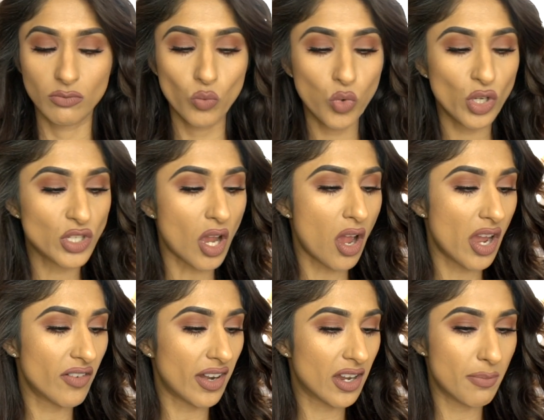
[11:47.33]
would
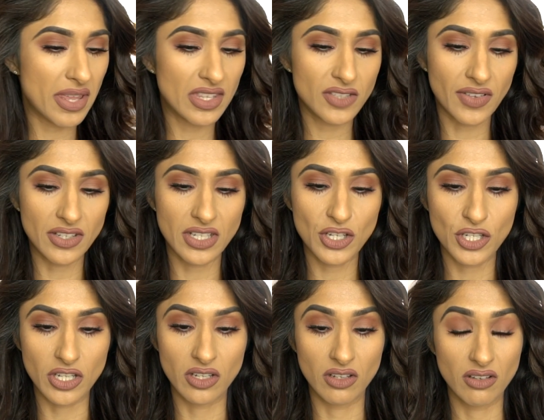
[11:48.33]
I recommend this
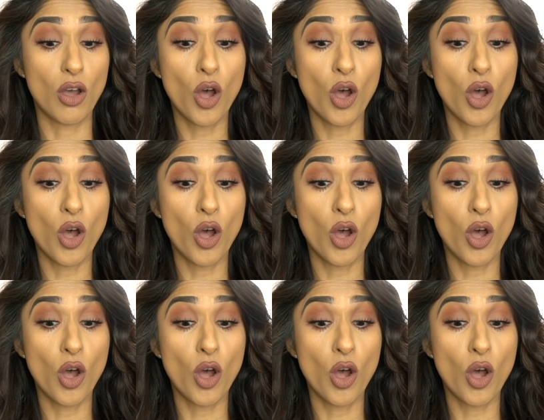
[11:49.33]
foundation?